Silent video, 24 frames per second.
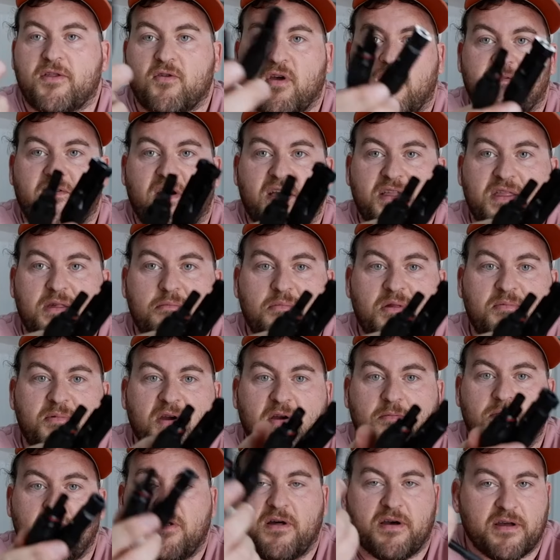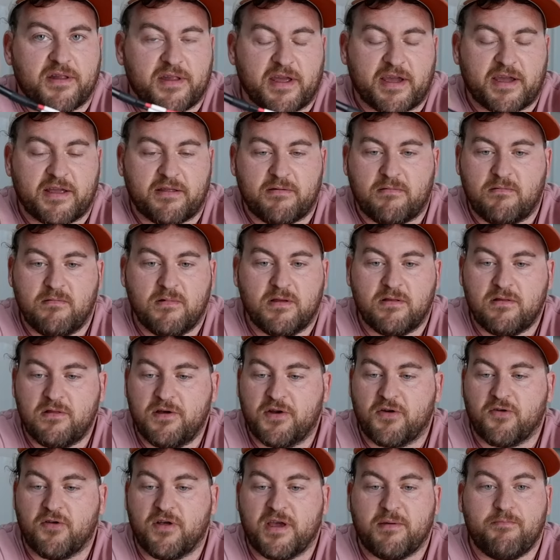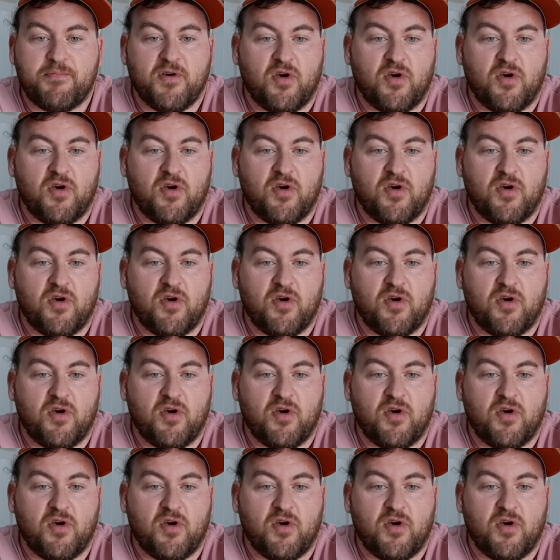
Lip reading: So I've got some spare plugs. I could literally